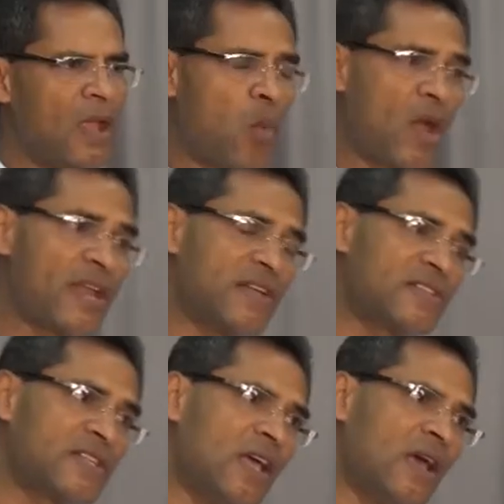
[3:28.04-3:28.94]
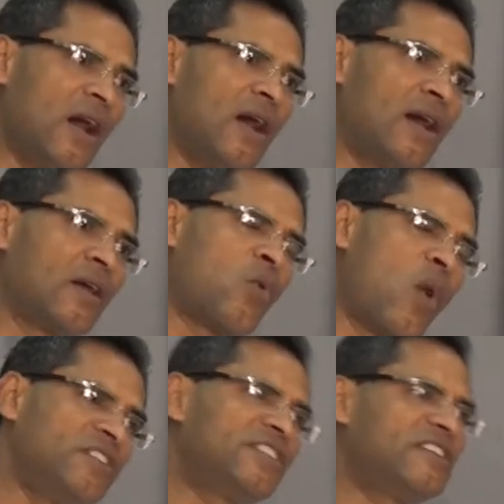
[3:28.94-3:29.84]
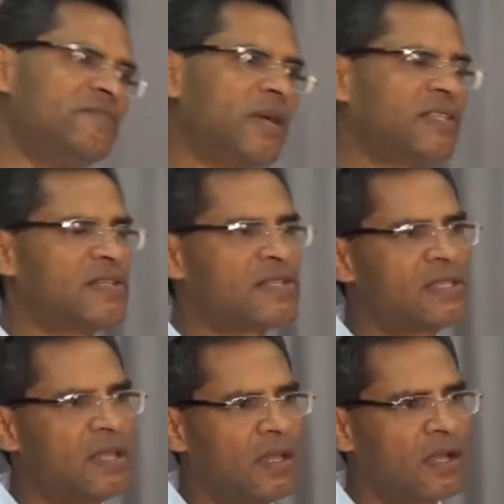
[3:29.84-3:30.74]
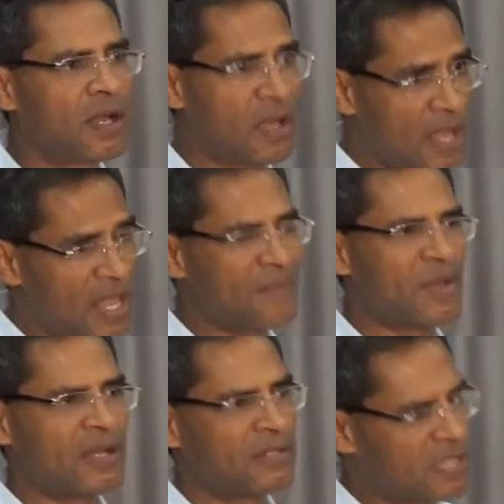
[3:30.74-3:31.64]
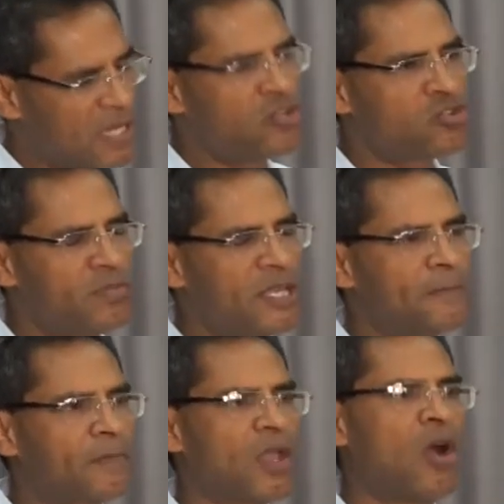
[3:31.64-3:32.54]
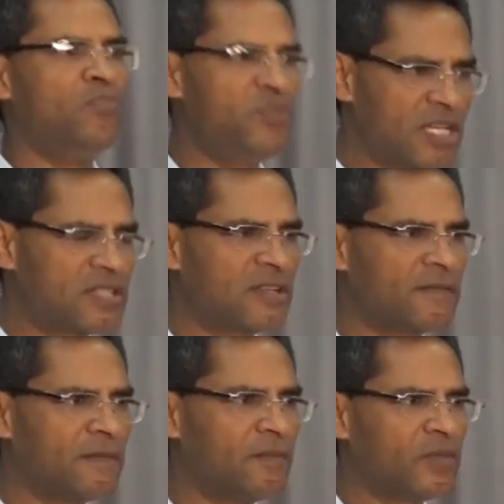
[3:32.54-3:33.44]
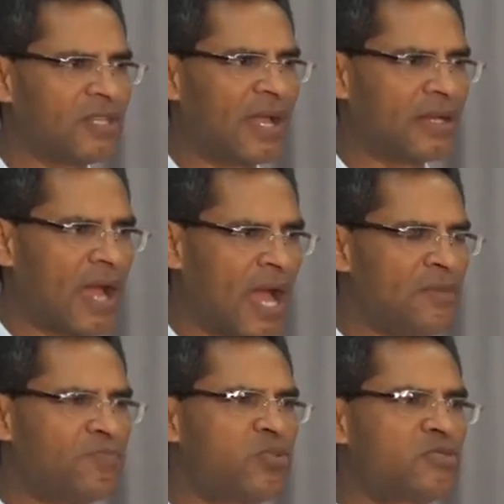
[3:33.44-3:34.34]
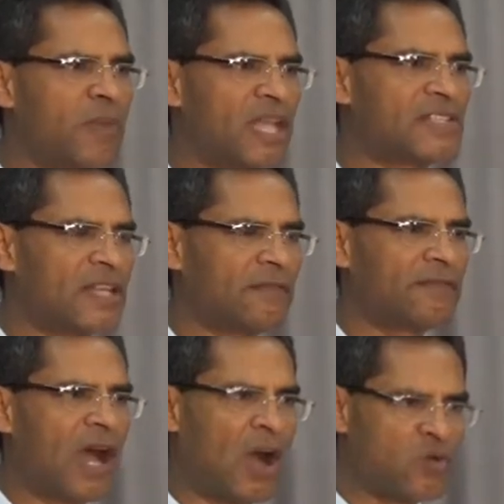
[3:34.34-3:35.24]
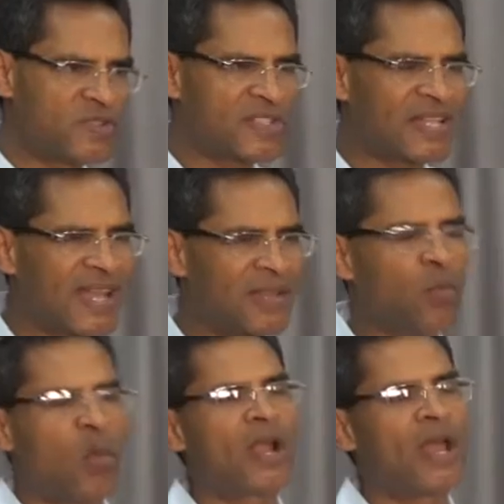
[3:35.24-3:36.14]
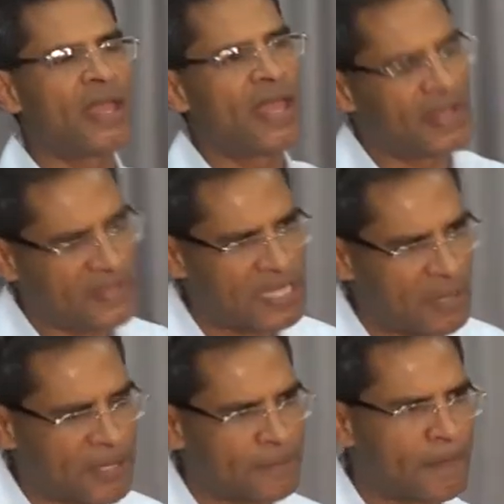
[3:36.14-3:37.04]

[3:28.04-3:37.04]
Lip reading: Whereas quantitative methods claim and tend to be objective, that I put myself outside what I examine,